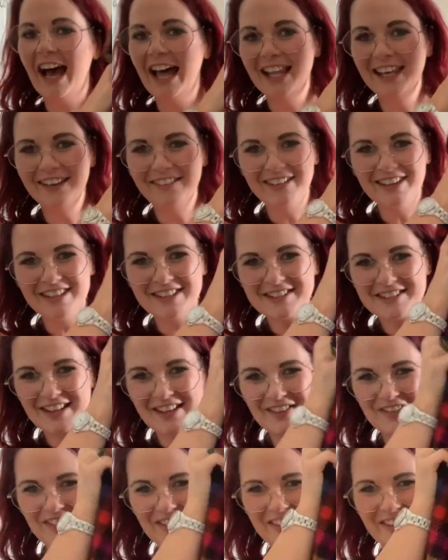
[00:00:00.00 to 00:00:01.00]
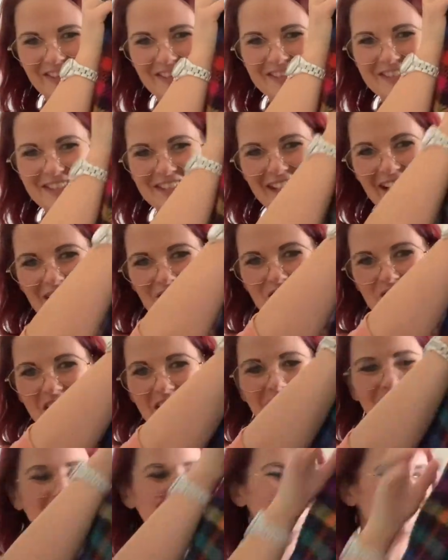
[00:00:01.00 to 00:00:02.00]
love it so much. I'll try it
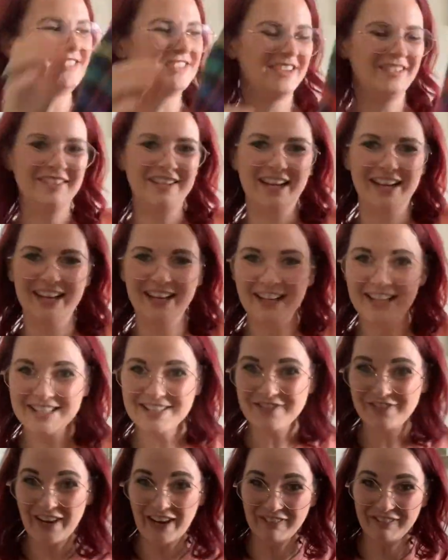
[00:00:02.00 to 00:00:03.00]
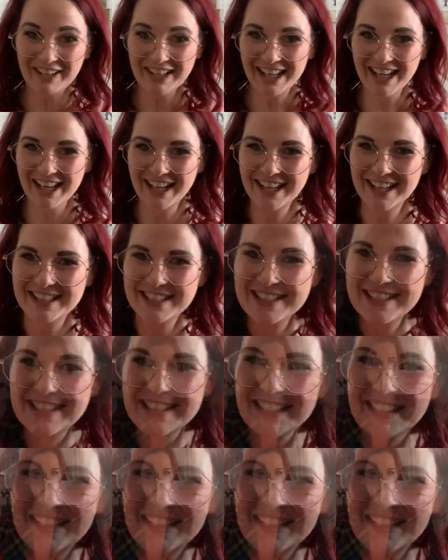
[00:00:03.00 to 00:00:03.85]
on and show you. It's fabulous.